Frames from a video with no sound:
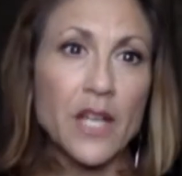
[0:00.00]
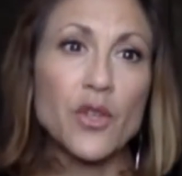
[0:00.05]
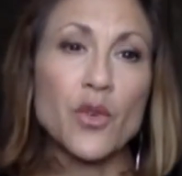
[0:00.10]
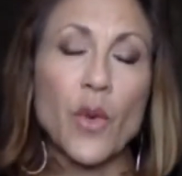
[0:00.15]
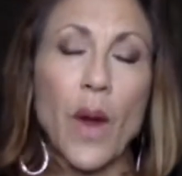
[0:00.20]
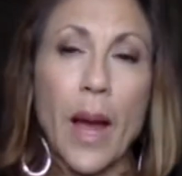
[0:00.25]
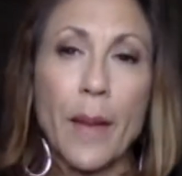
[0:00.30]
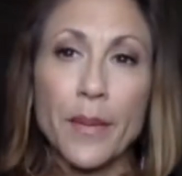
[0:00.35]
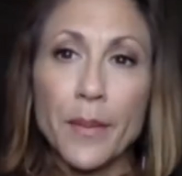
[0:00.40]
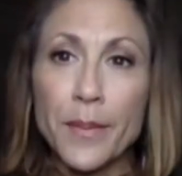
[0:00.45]

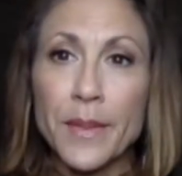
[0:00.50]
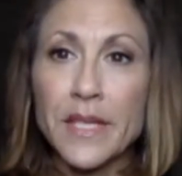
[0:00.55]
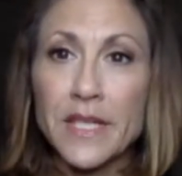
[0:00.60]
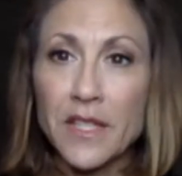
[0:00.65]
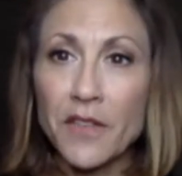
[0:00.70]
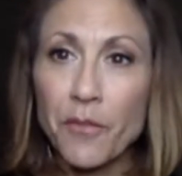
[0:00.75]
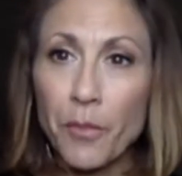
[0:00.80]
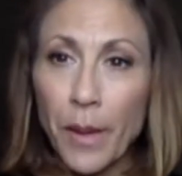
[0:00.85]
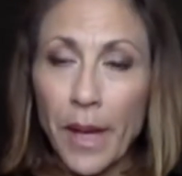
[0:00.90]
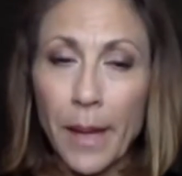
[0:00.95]
Grab a piece of
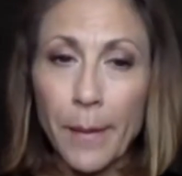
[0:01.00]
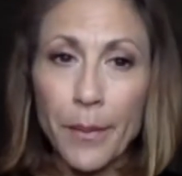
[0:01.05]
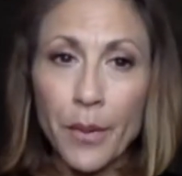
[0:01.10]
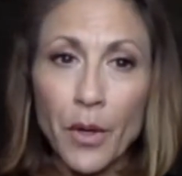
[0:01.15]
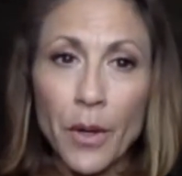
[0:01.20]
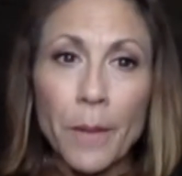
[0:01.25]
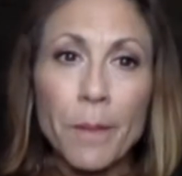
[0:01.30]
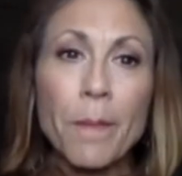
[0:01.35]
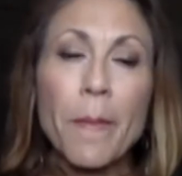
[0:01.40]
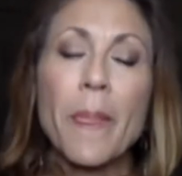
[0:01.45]

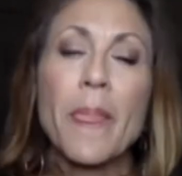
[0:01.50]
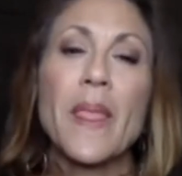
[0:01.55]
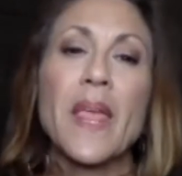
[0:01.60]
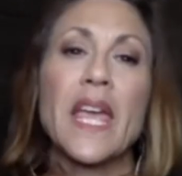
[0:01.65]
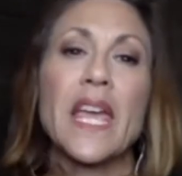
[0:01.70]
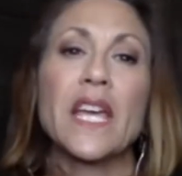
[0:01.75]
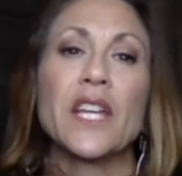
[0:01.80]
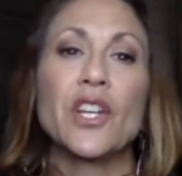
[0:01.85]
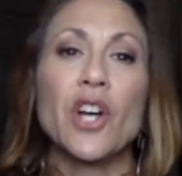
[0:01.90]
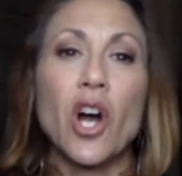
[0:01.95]
paper
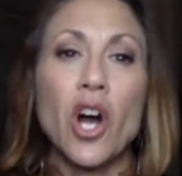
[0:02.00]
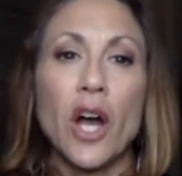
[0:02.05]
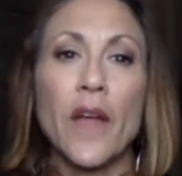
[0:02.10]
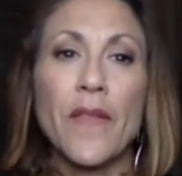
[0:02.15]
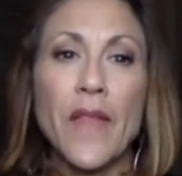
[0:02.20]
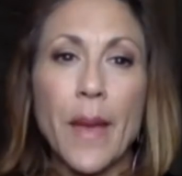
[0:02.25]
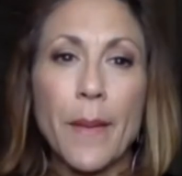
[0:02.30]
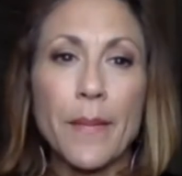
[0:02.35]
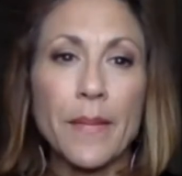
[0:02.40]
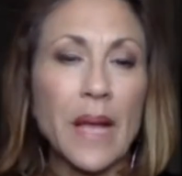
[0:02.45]
and on that,